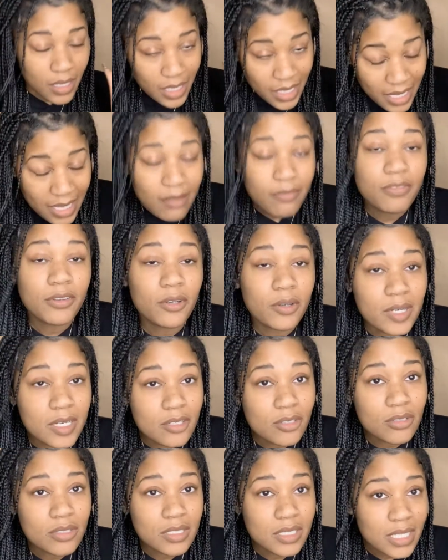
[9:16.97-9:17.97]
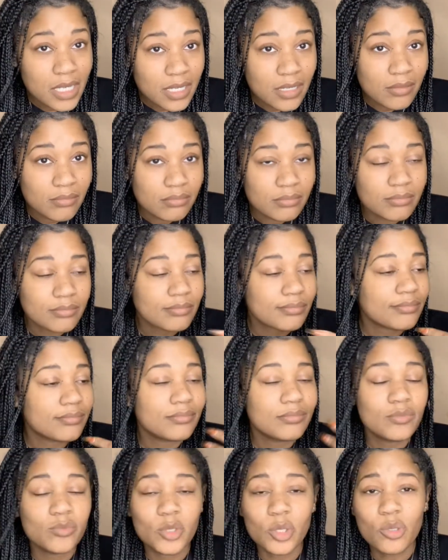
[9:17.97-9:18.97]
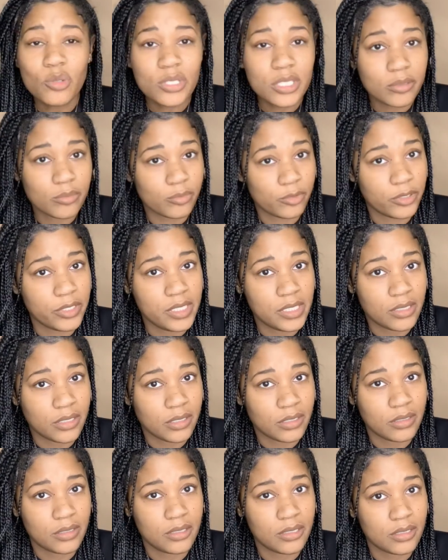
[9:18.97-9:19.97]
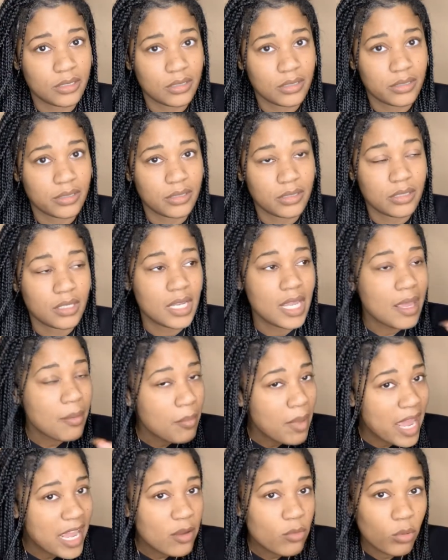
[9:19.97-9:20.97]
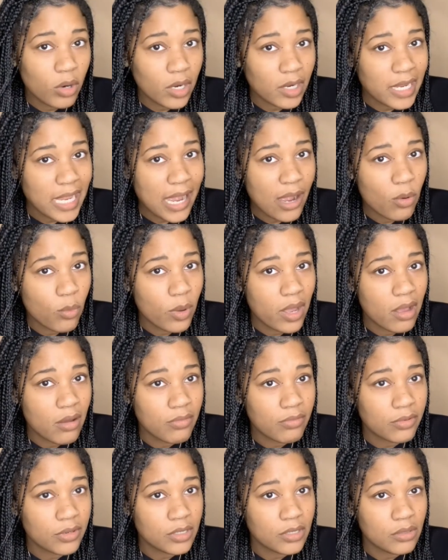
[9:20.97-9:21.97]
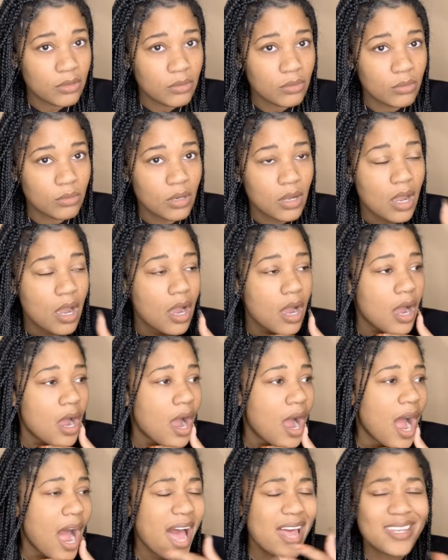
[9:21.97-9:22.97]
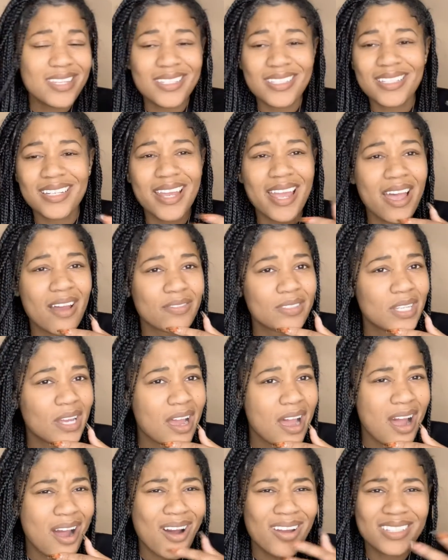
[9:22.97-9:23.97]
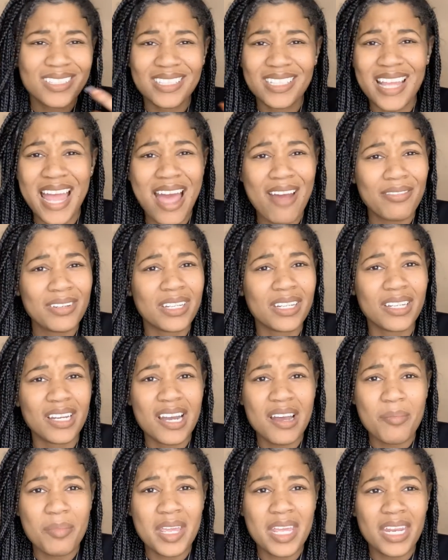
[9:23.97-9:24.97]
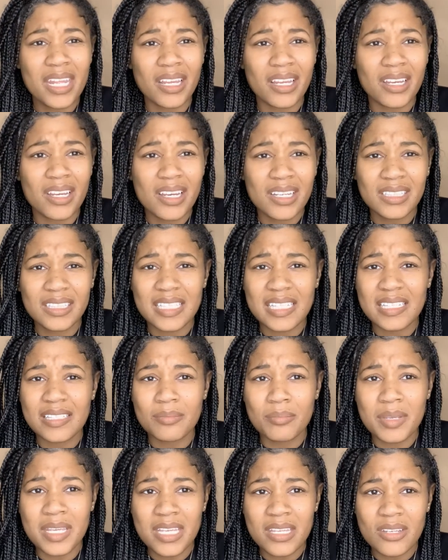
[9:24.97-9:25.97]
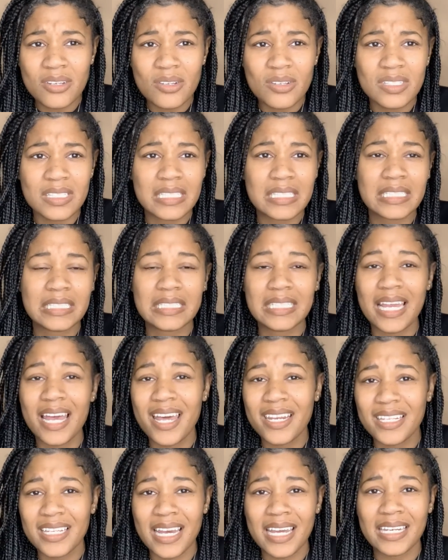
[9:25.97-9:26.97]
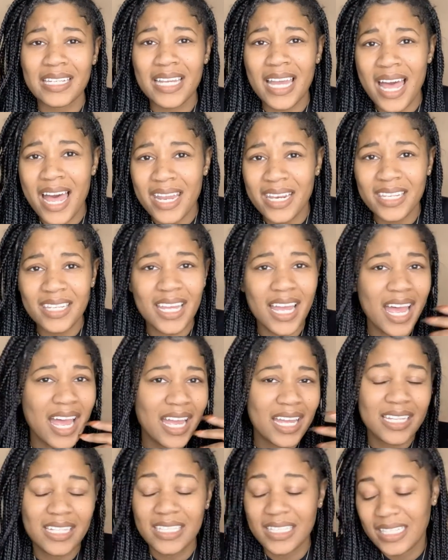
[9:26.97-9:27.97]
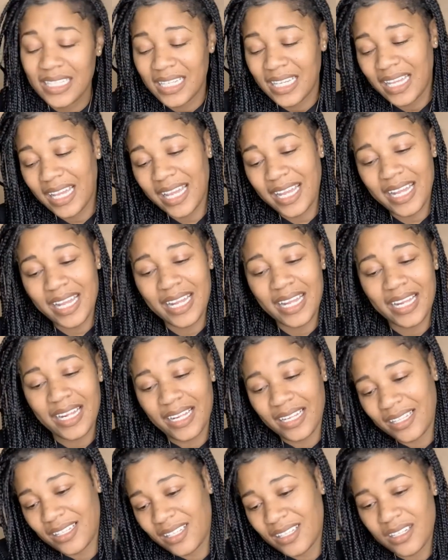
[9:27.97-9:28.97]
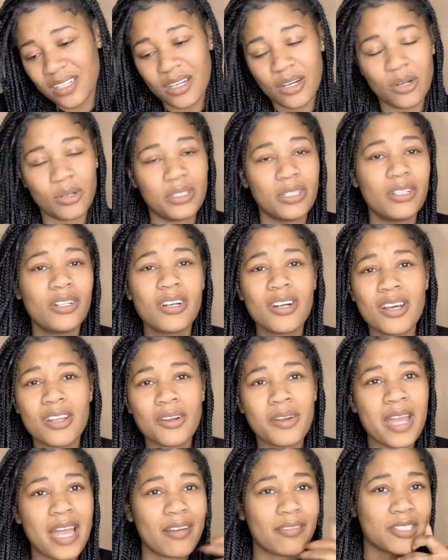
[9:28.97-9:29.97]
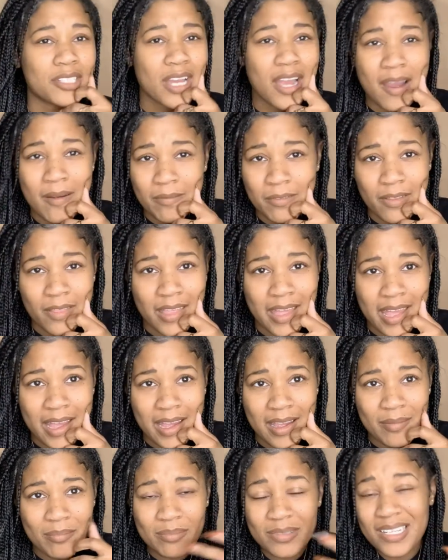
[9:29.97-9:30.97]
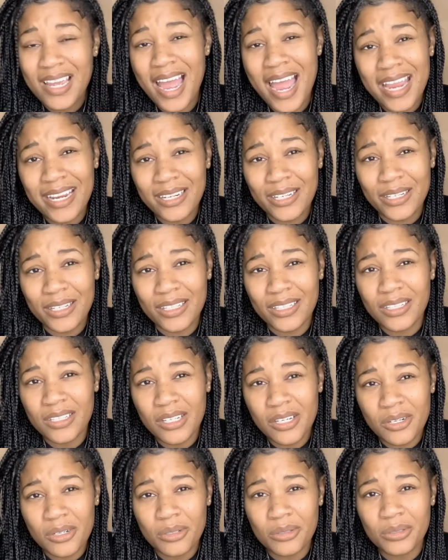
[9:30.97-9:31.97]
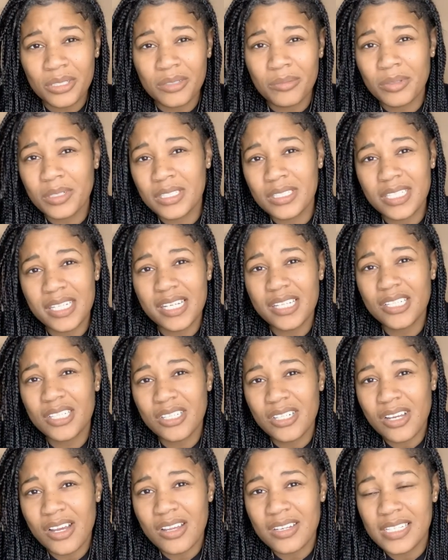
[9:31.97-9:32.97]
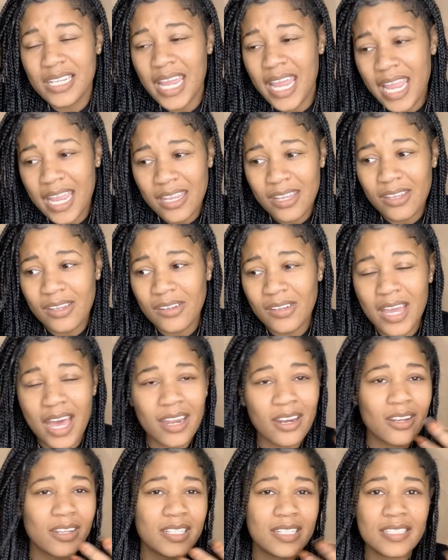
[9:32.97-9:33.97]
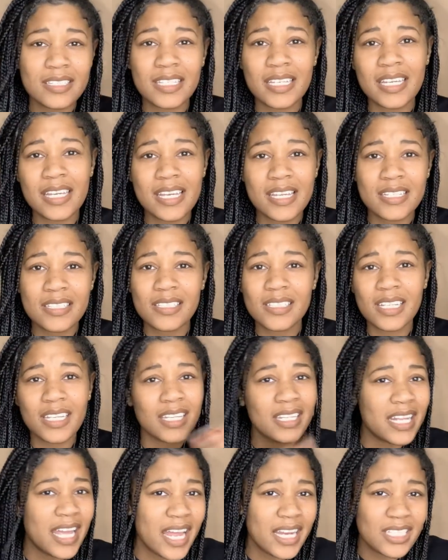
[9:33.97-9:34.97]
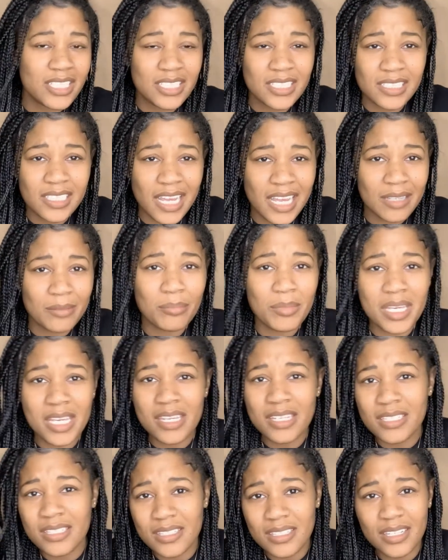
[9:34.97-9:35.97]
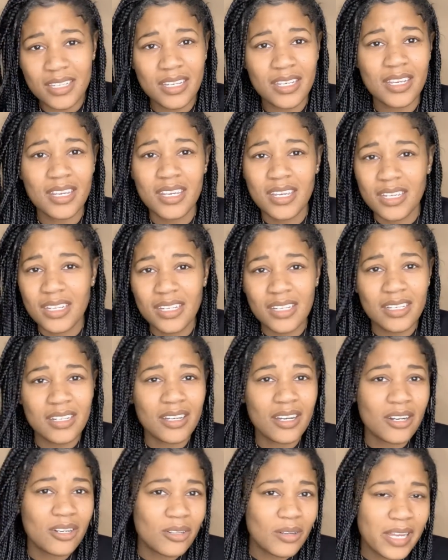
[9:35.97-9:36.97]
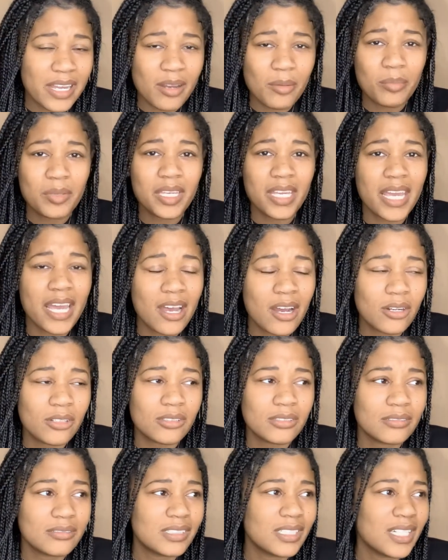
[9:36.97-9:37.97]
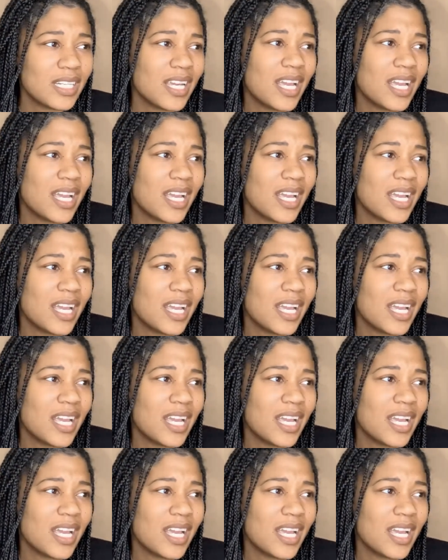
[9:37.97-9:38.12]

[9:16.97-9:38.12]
If you're interested, do some research. It may work out well for you. I just didn't have time having to come in and cook these meals and yada, yada, yada. Hey, your girl don't have time for that. Tired, you've been teaching all day. You got all these kids looking at you like, miss, help me out.